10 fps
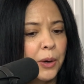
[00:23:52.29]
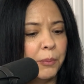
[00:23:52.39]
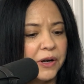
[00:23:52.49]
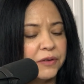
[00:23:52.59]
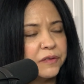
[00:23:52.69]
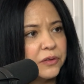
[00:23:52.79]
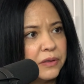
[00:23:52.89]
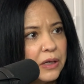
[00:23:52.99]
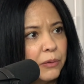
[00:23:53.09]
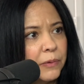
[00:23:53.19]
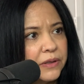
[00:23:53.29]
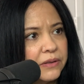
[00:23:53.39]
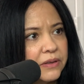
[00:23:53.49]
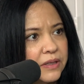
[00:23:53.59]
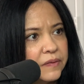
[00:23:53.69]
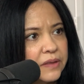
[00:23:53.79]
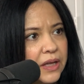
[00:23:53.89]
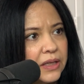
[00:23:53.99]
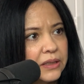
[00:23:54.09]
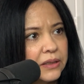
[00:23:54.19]
But I also think about the things
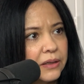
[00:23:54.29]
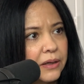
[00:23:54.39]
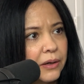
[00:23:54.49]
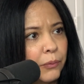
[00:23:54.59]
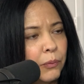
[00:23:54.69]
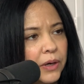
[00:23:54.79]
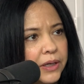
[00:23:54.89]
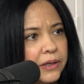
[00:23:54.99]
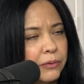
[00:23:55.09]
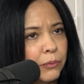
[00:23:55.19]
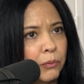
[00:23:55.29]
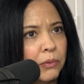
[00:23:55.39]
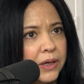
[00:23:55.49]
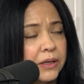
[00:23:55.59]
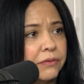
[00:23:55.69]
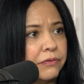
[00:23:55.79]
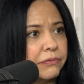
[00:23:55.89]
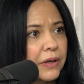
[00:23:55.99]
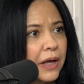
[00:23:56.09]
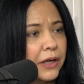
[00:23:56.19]
that, what
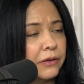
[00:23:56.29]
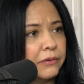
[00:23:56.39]
if I